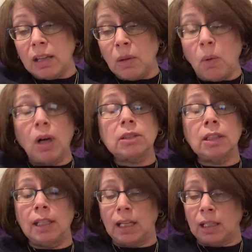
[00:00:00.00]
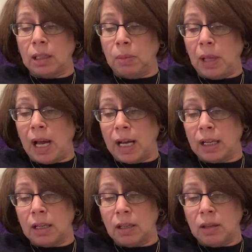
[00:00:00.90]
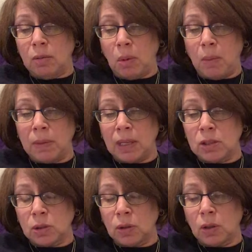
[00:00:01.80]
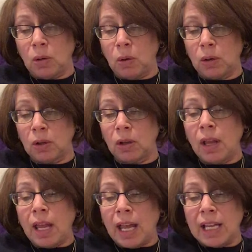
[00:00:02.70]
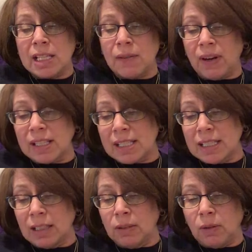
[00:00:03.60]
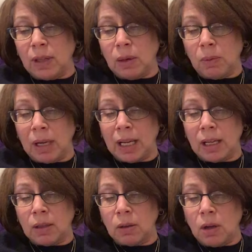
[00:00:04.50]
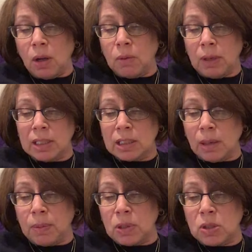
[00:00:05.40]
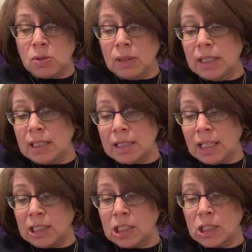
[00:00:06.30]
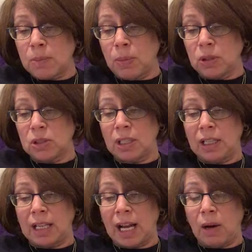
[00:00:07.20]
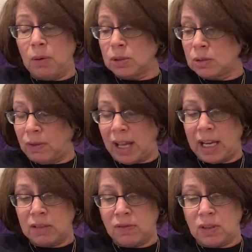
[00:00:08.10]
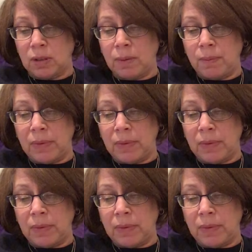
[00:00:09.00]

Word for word: They walked to the end of the block. The moment they turned the corner, as if on signal, they ran, raced up the street, tensions bursting into howls of laughter.